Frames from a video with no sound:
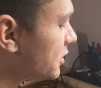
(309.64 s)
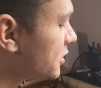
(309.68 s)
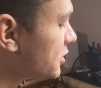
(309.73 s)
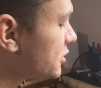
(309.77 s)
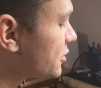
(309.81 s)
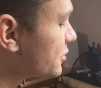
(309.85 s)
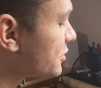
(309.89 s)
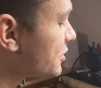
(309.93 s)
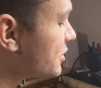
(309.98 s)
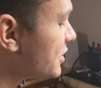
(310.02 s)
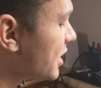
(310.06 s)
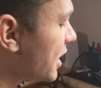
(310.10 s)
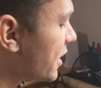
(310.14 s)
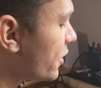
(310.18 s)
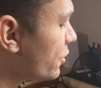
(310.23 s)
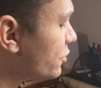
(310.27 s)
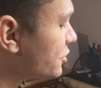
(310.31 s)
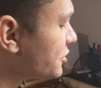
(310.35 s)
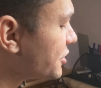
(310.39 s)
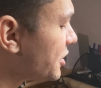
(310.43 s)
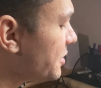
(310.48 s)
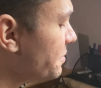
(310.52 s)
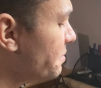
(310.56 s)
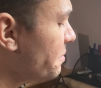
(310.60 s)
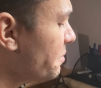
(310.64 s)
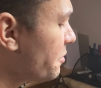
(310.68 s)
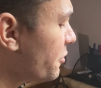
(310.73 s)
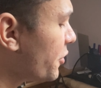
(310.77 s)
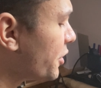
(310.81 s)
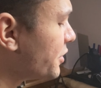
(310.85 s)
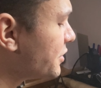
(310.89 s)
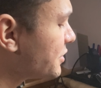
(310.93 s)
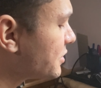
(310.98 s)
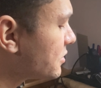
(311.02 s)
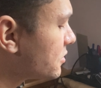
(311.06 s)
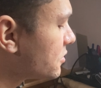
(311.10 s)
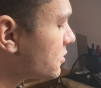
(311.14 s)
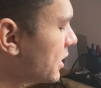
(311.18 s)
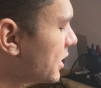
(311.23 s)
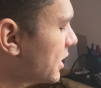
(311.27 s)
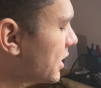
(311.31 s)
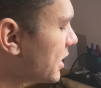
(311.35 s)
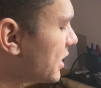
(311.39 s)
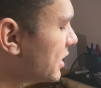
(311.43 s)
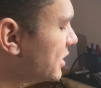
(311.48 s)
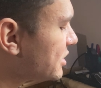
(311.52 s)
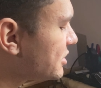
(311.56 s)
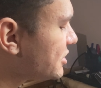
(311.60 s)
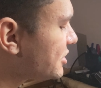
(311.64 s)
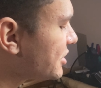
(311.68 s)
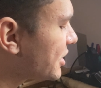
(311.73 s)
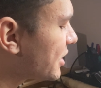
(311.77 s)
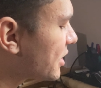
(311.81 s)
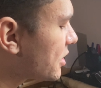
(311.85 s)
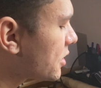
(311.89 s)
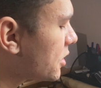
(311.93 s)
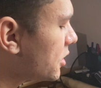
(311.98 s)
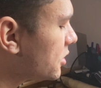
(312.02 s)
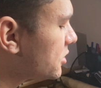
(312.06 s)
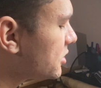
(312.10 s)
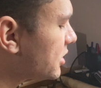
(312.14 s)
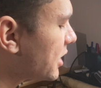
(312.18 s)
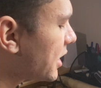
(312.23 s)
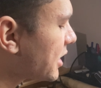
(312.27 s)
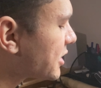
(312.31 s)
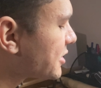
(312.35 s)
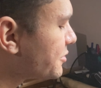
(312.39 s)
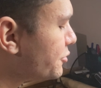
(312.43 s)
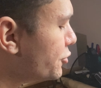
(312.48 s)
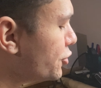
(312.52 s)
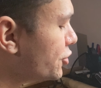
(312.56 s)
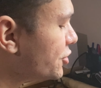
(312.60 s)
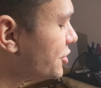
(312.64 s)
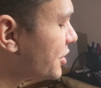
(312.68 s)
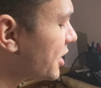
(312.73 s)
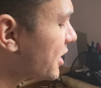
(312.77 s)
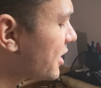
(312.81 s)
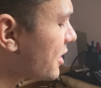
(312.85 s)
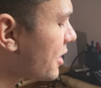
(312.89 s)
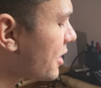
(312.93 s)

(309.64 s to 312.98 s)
So it's a nano SIM, right? Sync contacts, music.